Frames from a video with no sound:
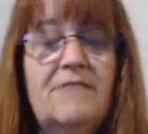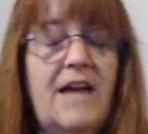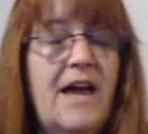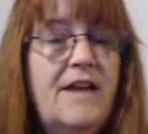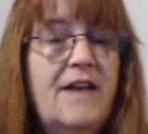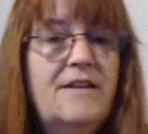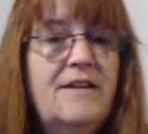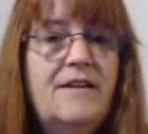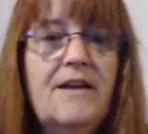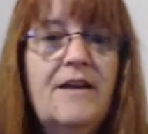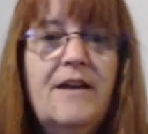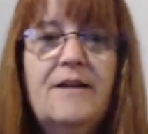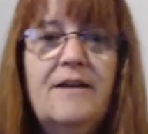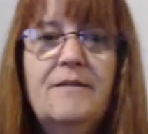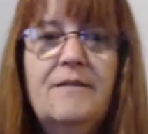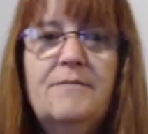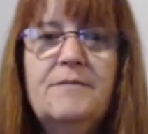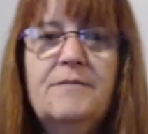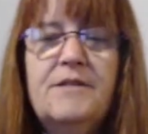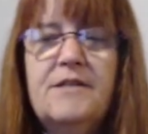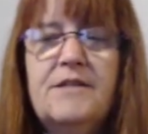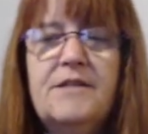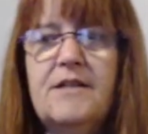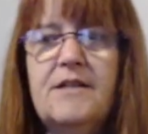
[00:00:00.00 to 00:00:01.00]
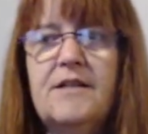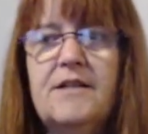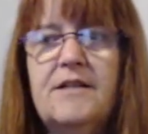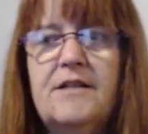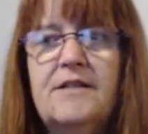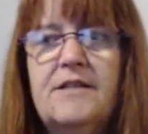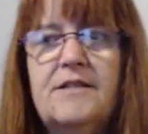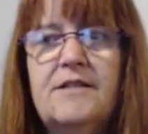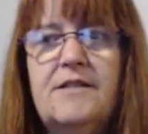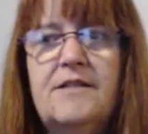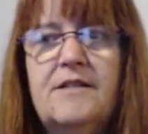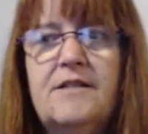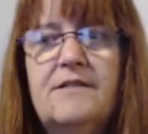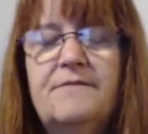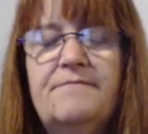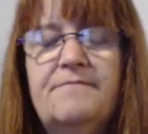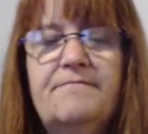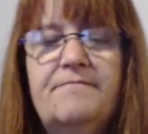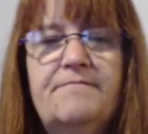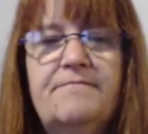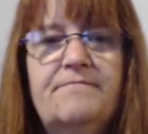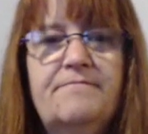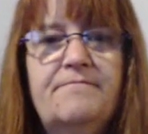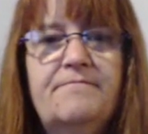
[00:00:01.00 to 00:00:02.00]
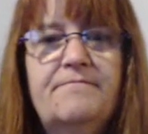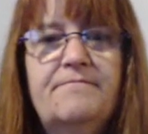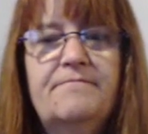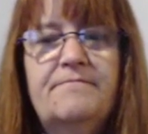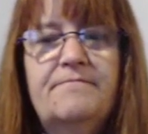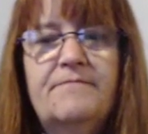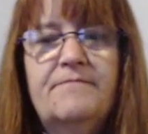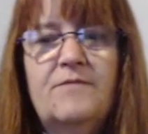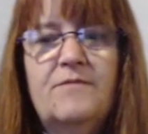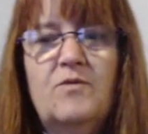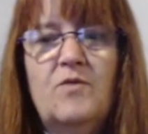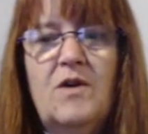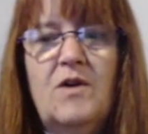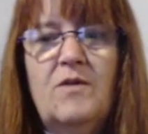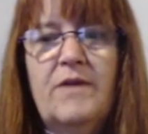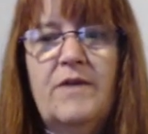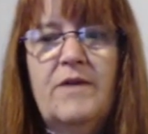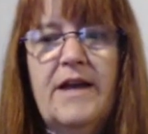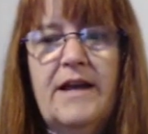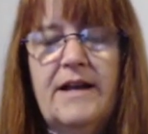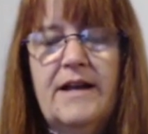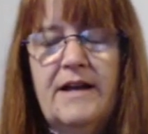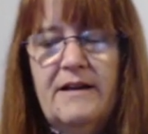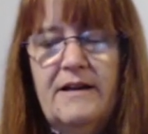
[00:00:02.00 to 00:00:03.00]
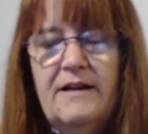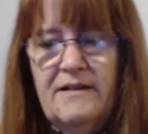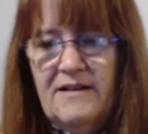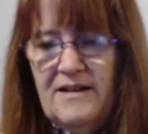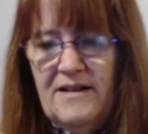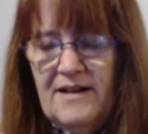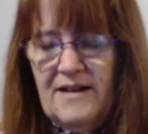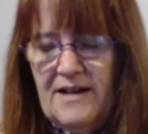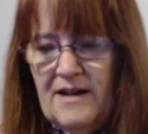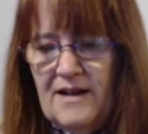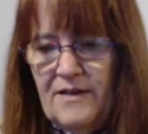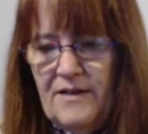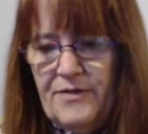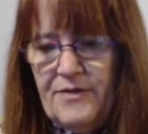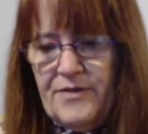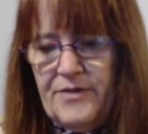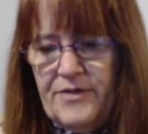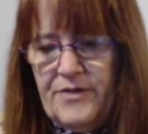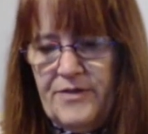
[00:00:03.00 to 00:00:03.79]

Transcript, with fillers: Hadn't done them since, well, we ate out